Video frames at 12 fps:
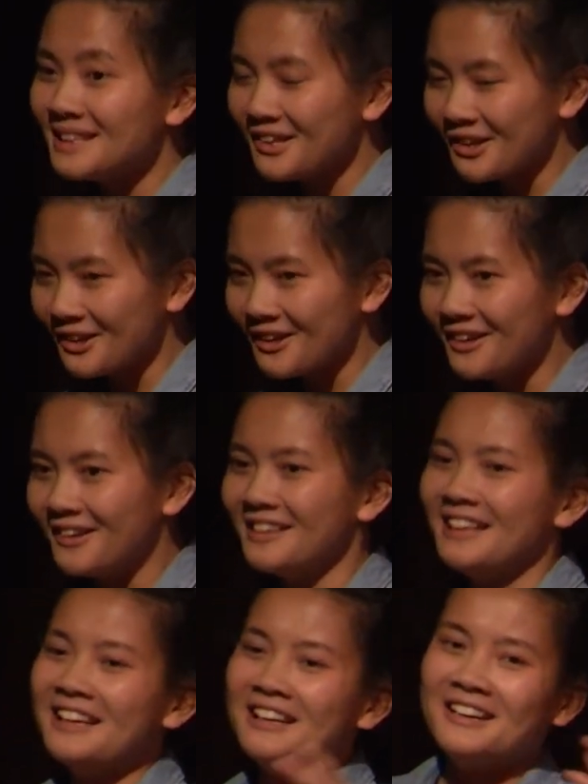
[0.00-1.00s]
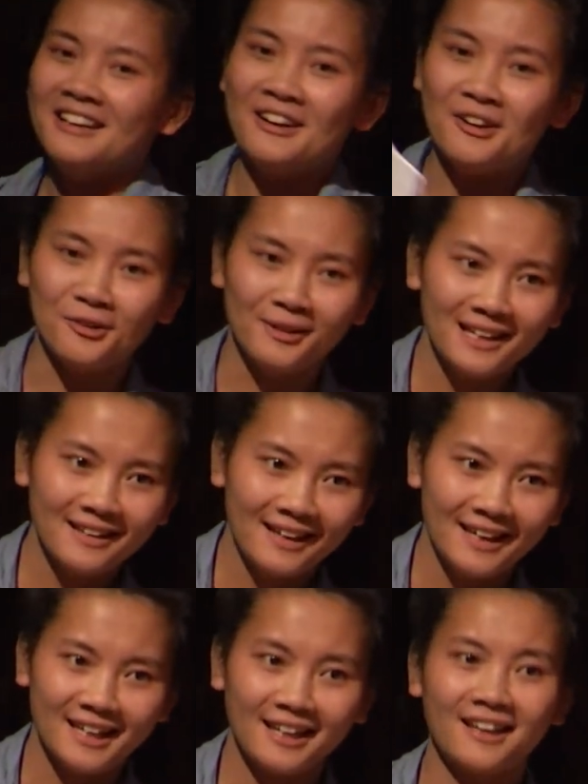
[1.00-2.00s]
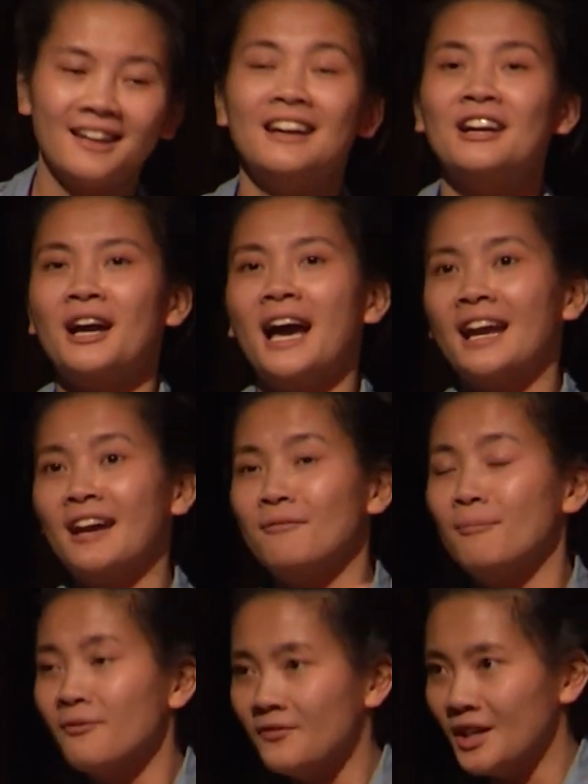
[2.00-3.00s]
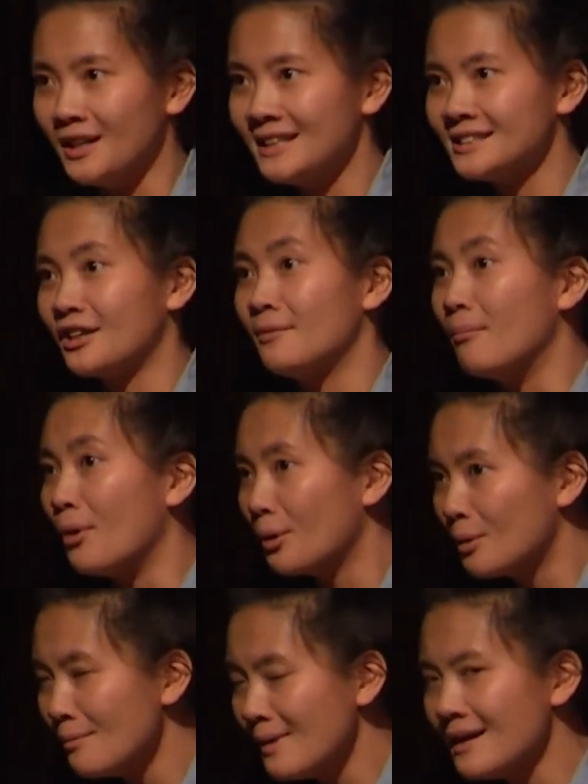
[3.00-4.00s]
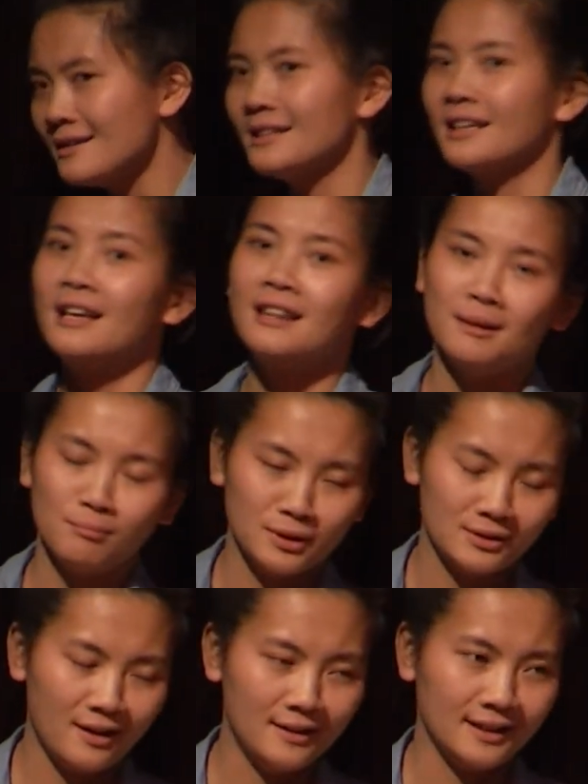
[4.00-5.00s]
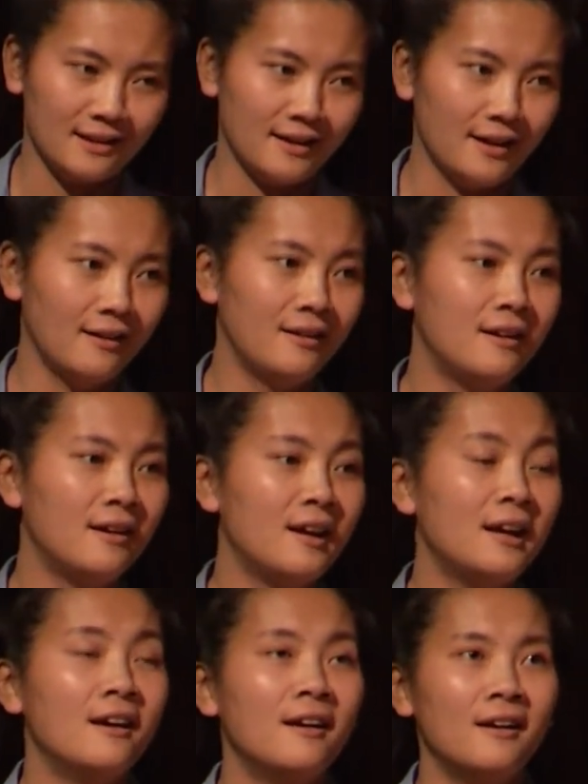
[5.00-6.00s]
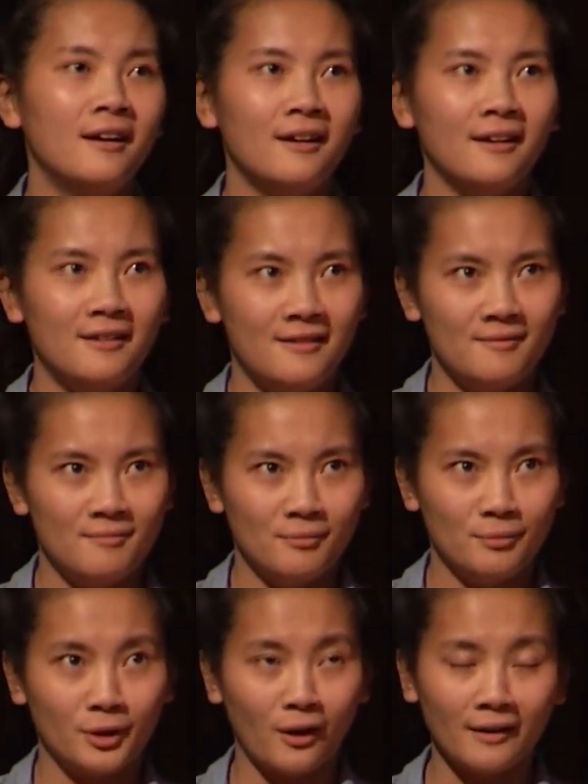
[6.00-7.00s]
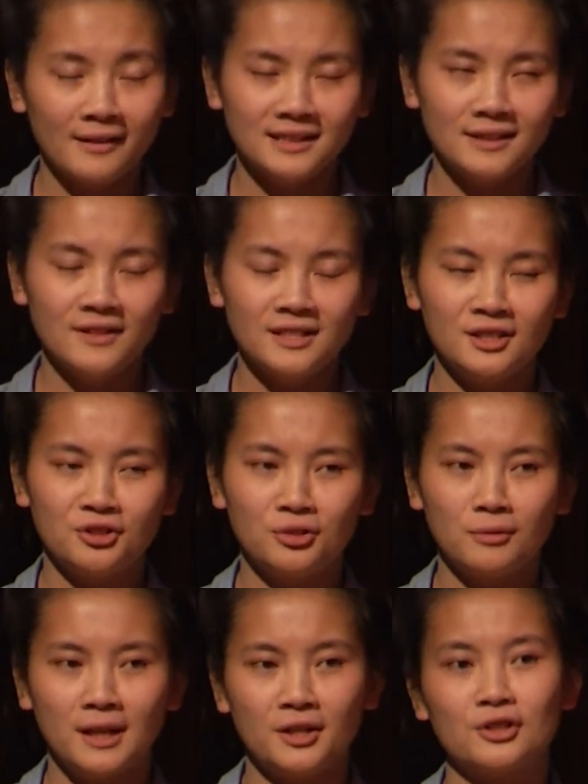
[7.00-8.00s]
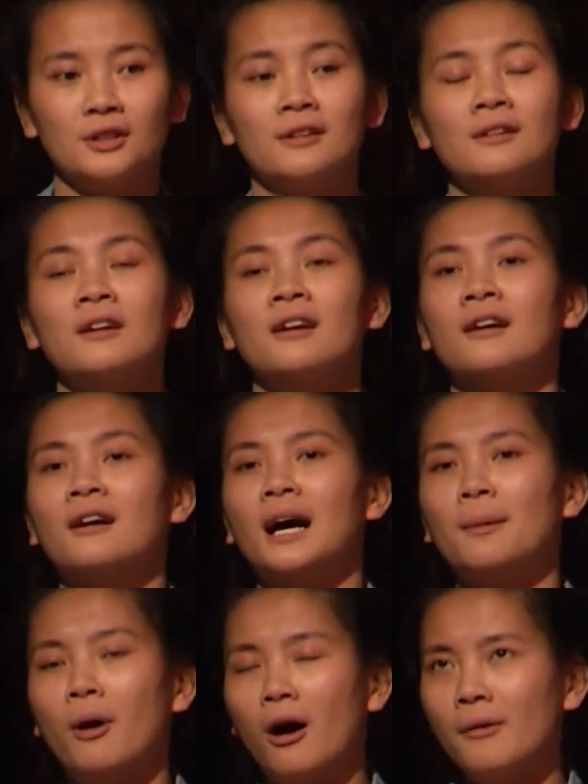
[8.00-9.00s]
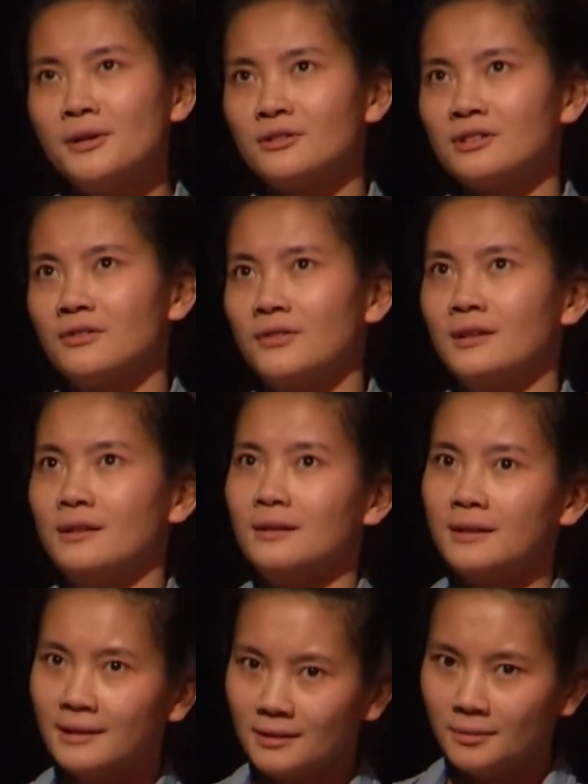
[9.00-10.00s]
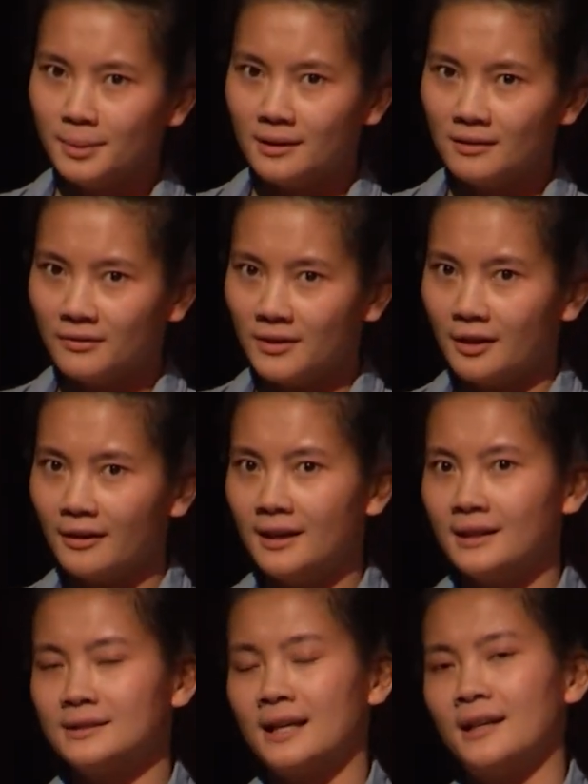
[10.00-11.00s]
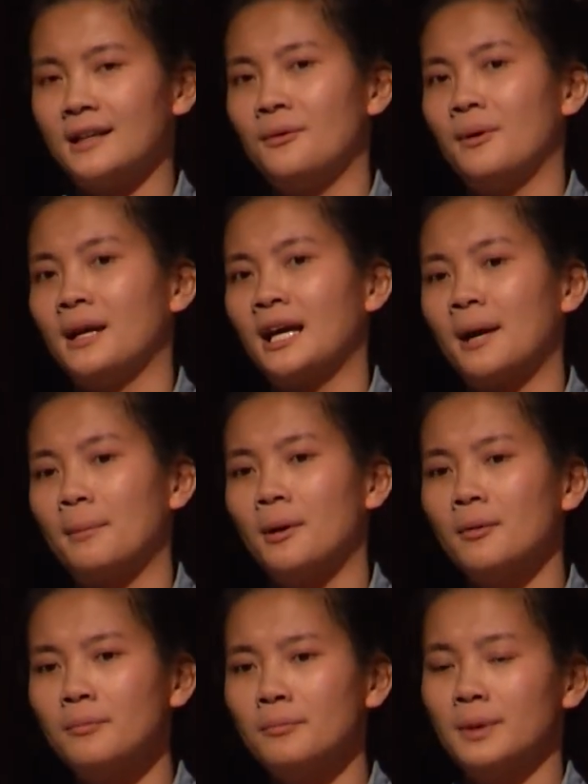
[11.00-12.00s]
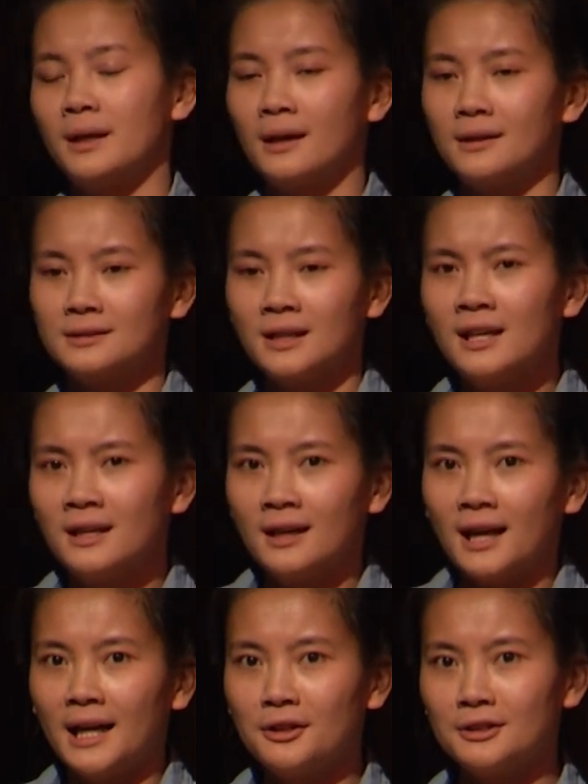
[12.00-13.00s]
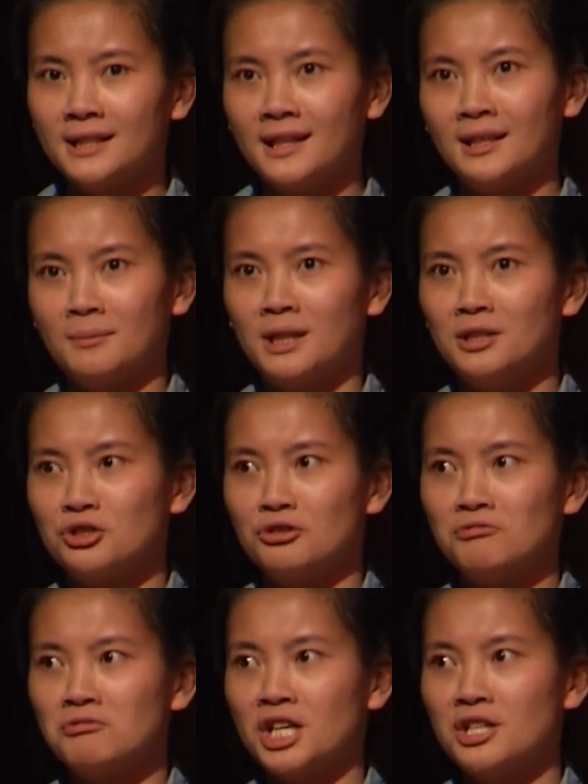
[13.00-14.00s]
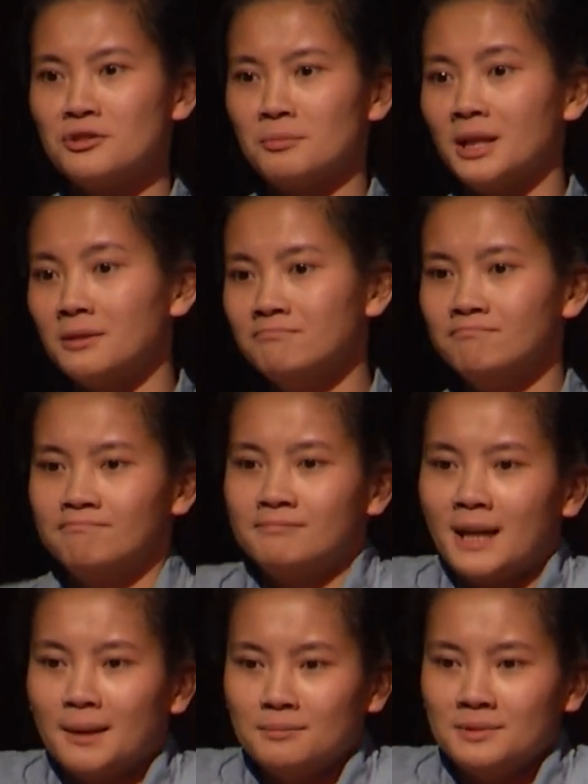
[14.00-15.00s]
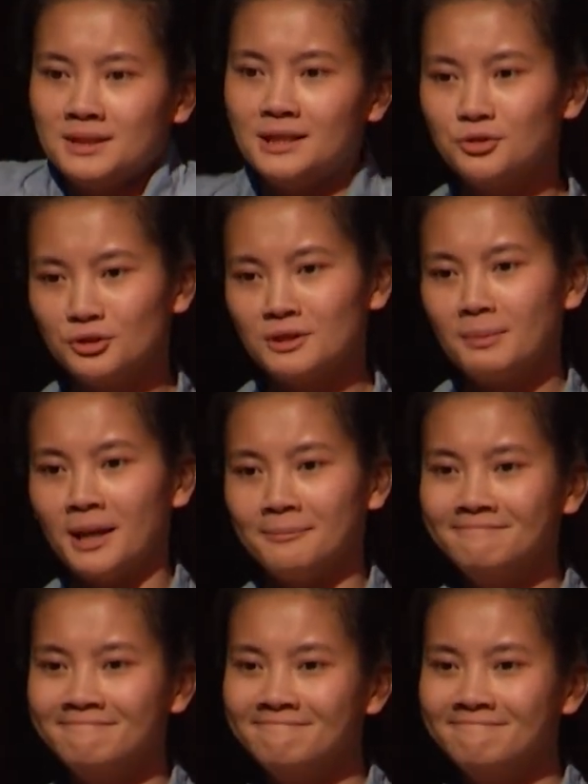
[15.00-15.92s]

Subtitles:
girl who I like and have feelings that are more romantic than platonic then. Regardless of the situation, I'm always going to feel a little bit of fear and anxiety when I come out because understanding me shouldn't change me. I'm still just me.